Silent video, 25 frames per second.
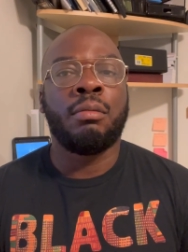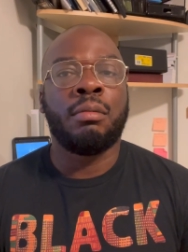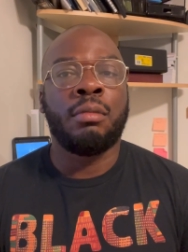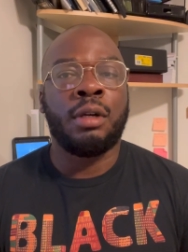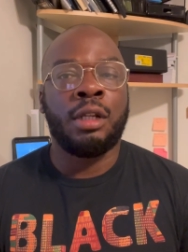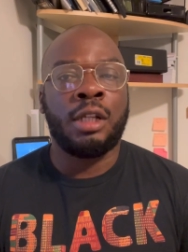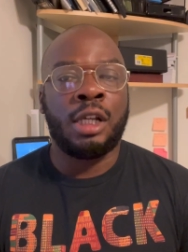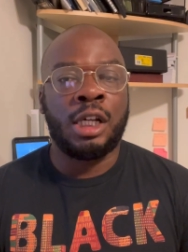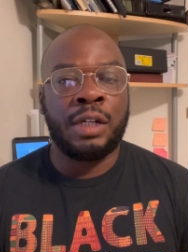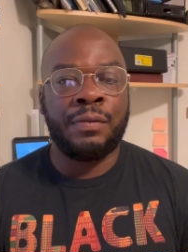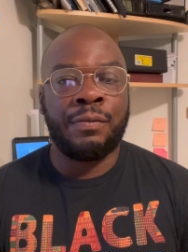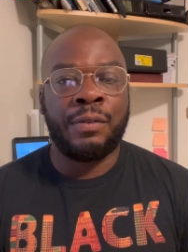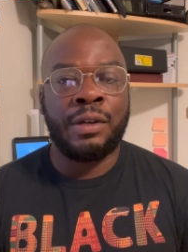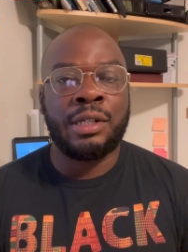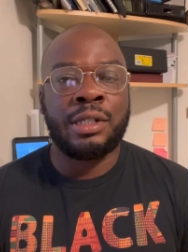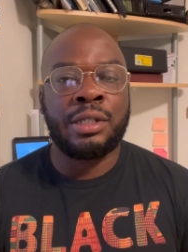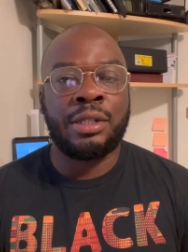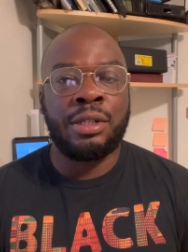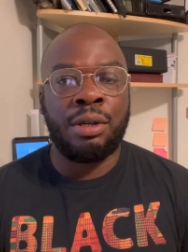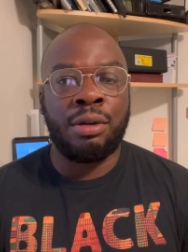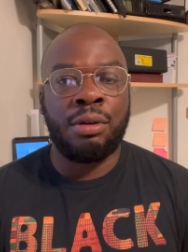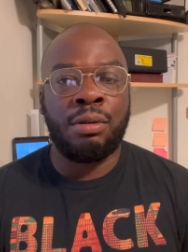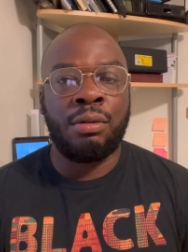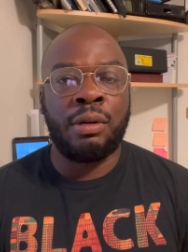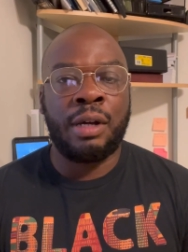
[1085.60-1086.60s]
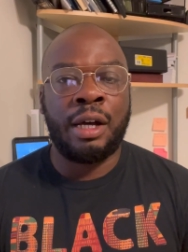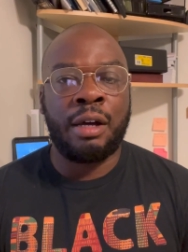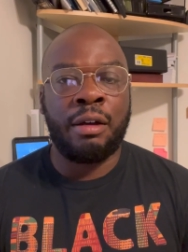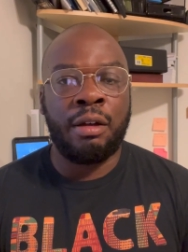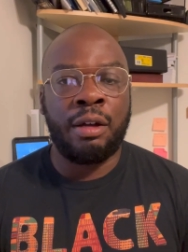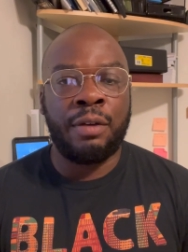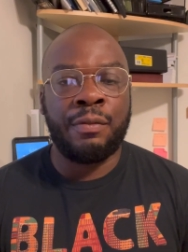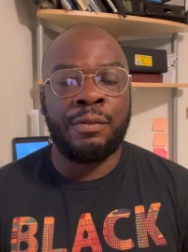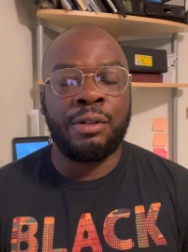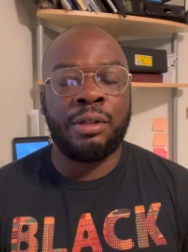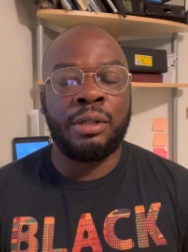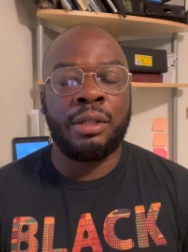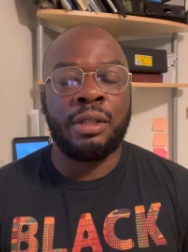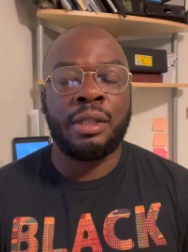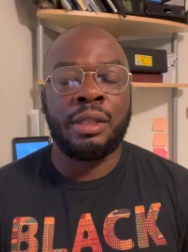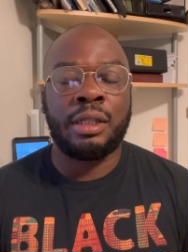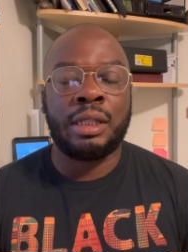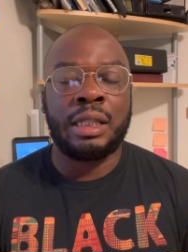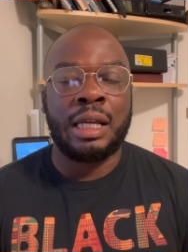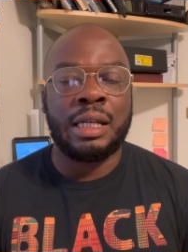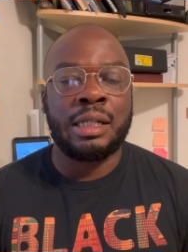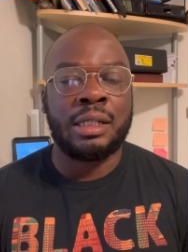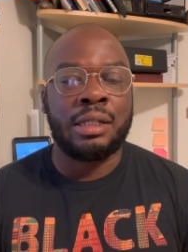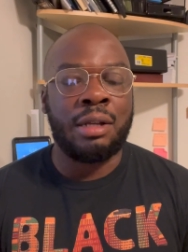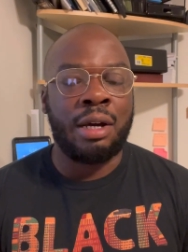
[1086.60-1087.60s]
A lot of us know, however,
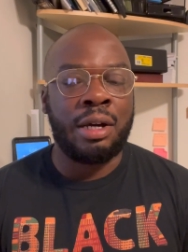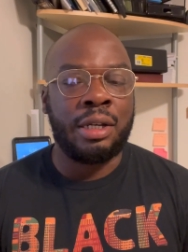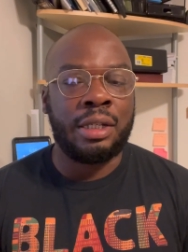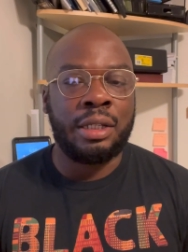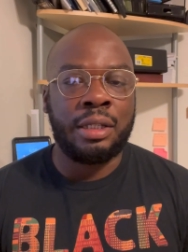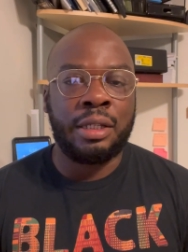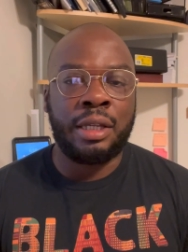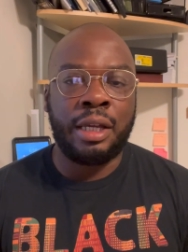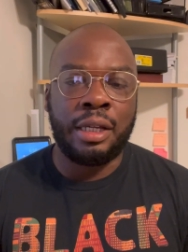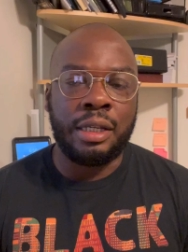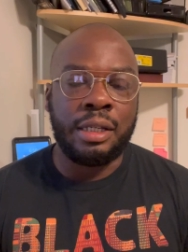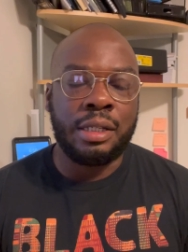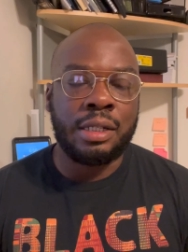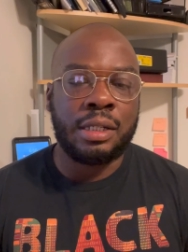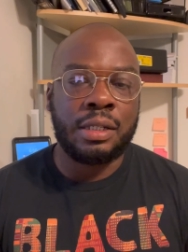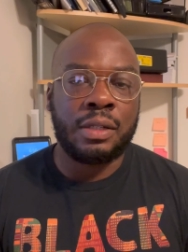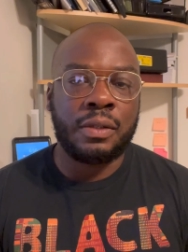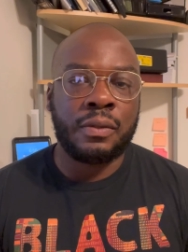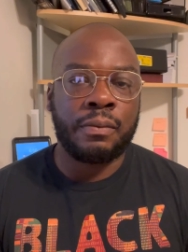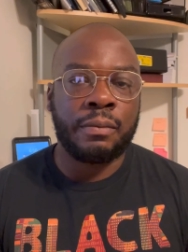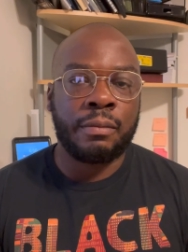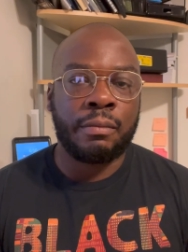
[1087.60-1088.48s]
that's not the case.